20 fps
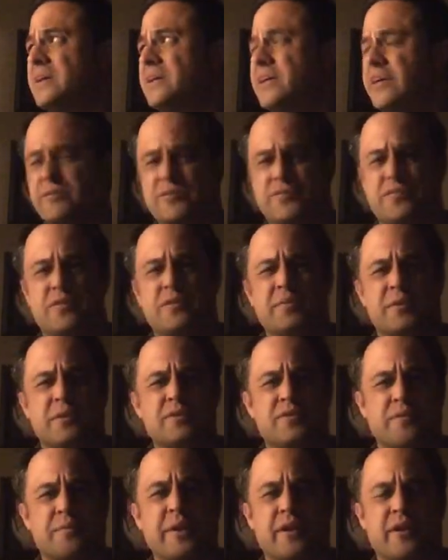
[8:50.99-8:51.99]
He was from
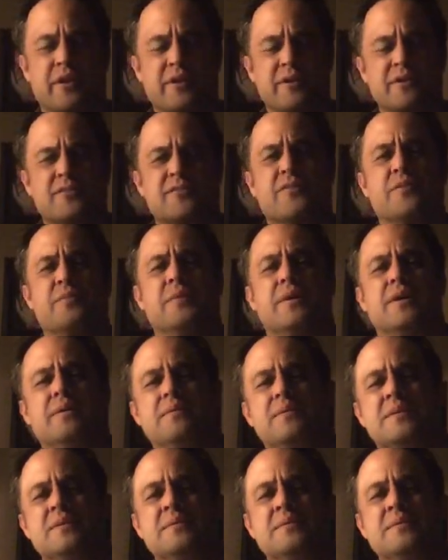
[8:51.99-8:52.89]
here. He was from